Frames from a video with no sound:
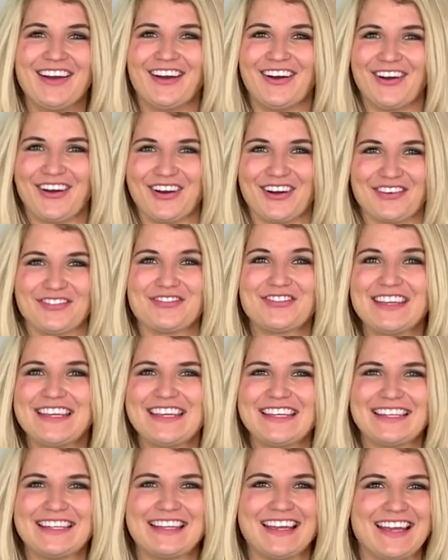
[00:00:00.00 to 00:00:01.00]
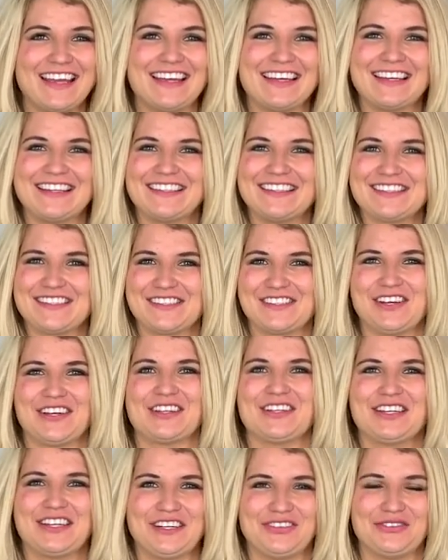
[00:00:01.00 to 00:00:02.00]
our feed and saw
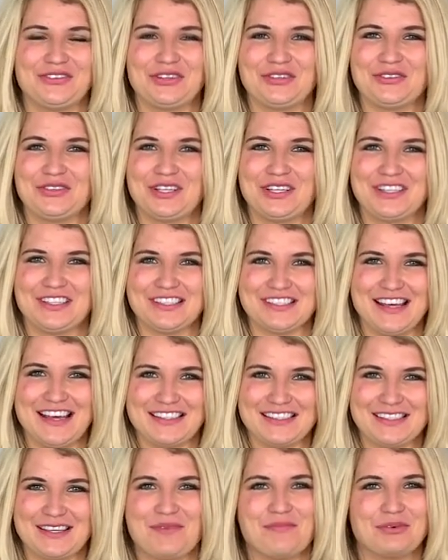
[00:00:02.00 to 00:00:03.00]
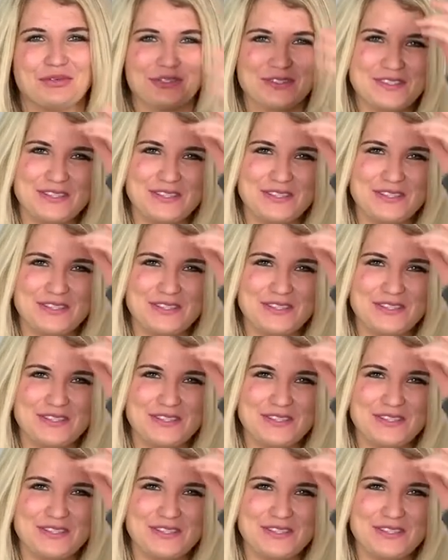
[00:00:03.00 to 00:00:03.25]
that I'd worn one in the last couple.